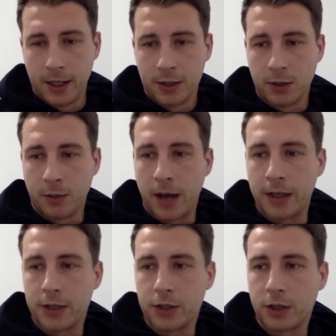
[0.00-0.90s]
to
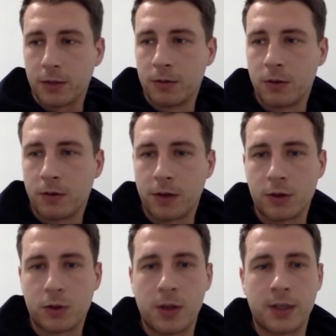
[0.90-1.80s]
manage it. I think I was
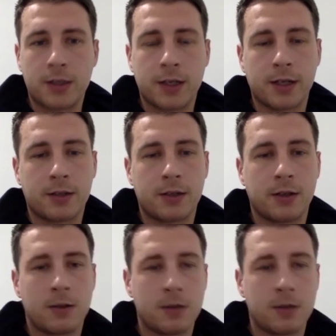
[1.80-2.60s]
26